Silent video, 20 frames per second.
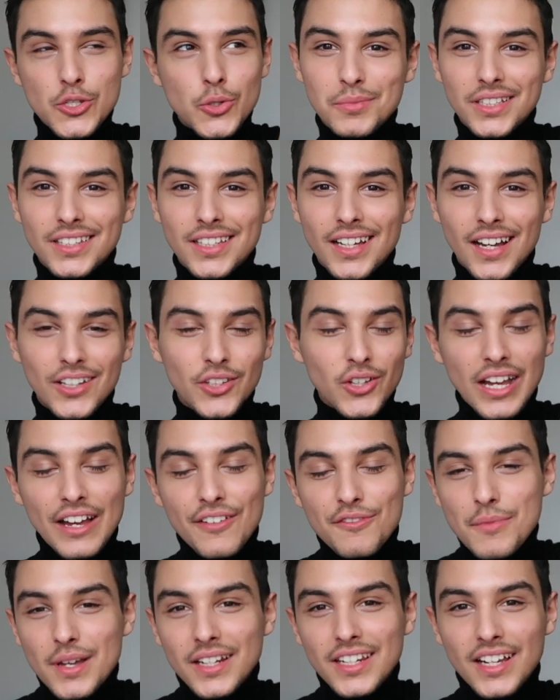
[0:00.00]
So, but I don't
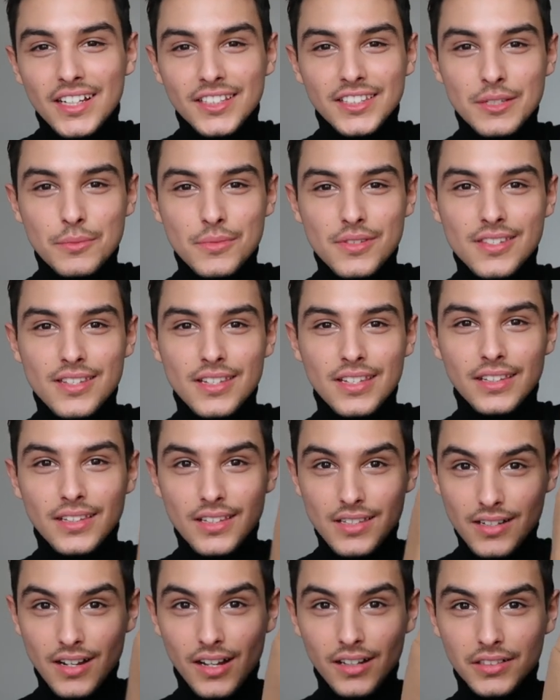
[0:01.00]
have many items in
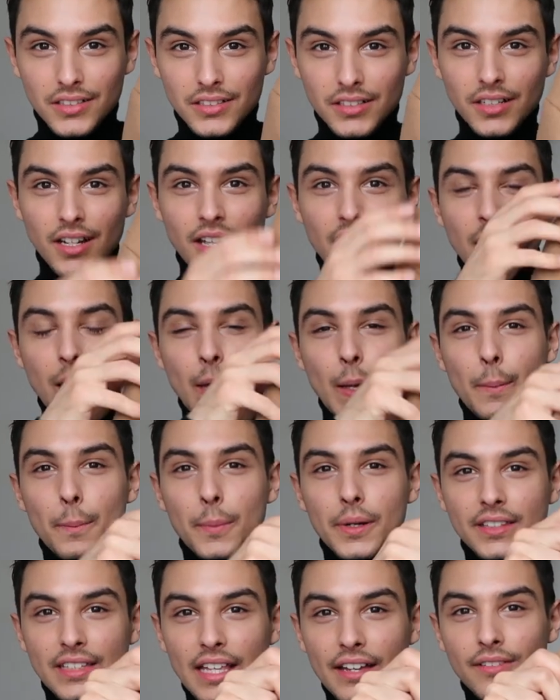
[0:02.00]
this color
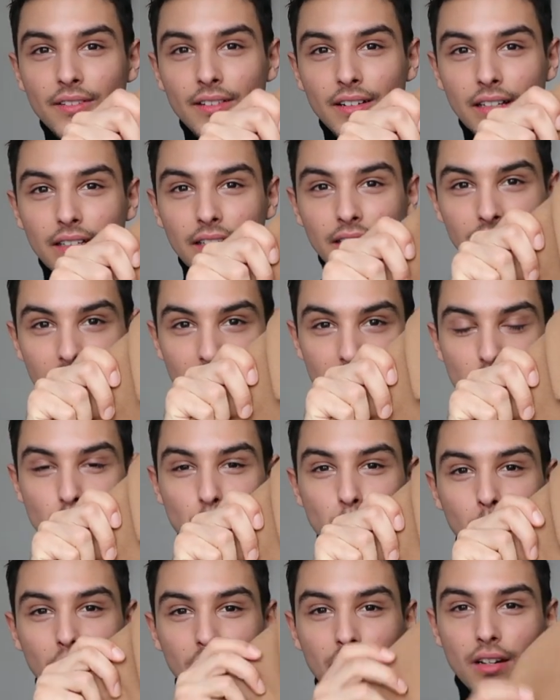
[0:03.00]
but definitely
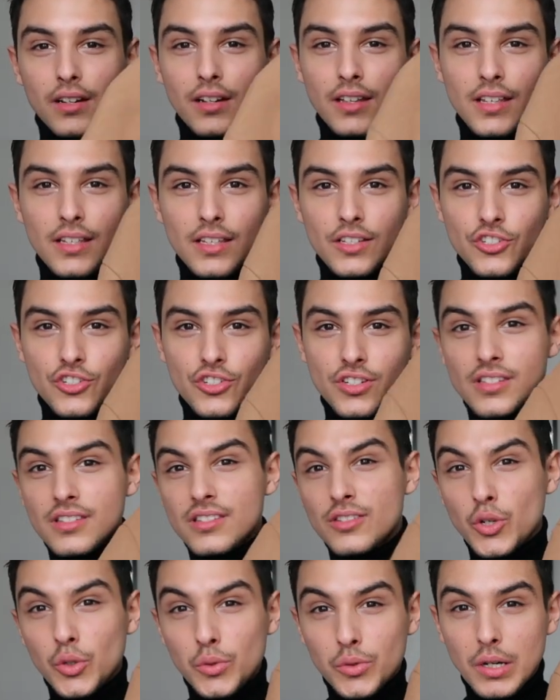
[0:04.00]
this one is just
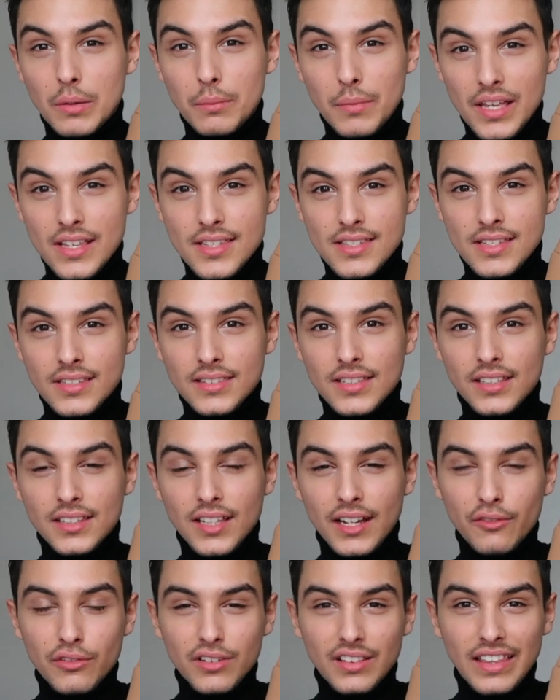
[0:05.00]
so amazing that
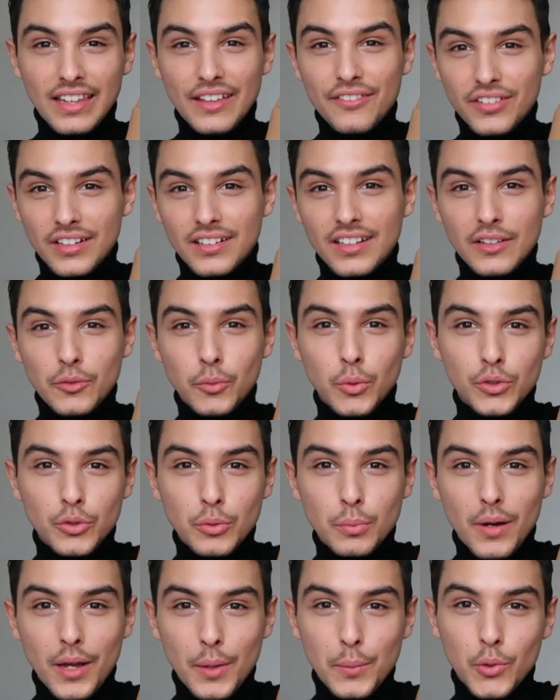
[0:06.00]
I would definitely want to
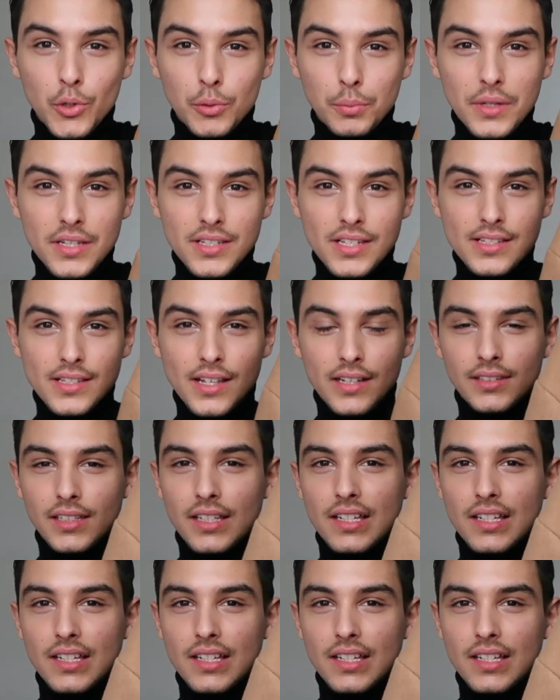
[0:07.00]
buy more pieces like